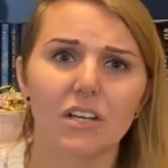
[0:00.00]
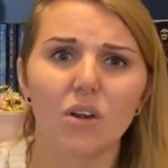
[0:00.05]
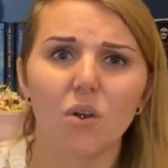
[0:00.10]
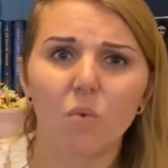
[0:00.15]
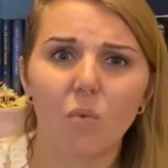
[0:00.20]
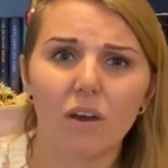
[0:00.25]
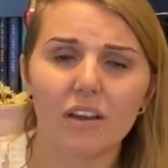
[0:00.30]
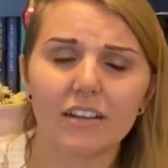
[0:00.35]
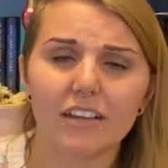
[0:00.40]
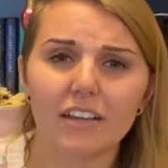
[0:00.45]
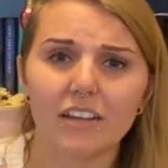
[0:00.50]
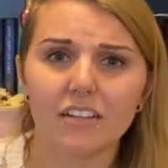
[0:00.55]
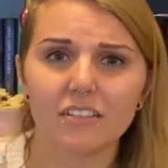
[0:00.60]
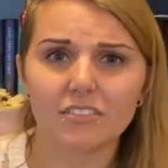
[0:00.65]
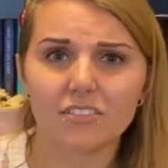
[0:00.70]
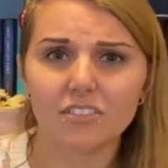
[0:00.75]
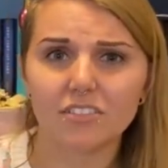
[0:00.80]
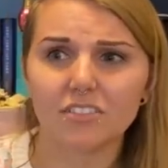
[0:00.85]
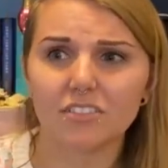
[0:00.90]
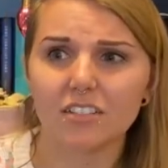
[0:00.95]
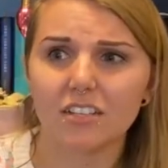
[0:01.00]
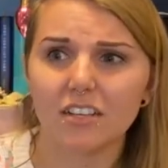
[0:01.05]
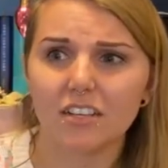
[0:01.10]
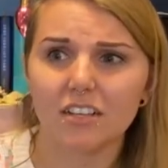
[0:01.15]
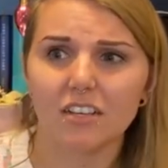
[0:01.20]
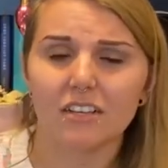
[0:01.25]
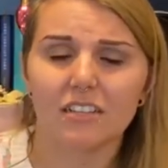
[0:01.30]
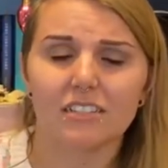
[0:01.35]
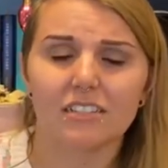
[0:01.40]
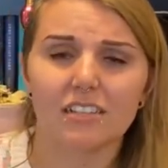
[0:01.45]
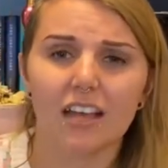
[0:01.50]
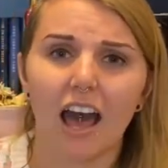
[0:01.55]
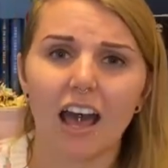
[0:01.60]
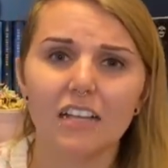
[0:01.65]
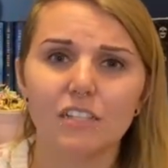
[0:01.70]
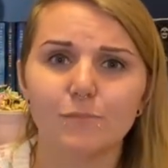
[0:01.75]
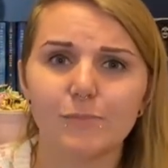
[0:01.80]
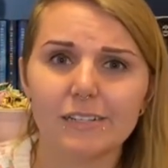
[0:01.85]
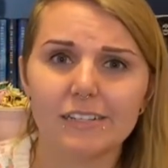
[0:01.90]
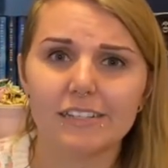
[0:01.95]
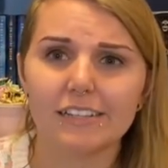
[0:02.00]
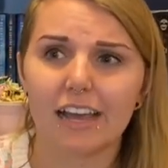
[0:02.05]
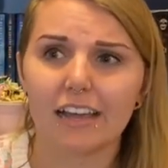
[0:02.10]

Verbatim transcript: One character's husband died.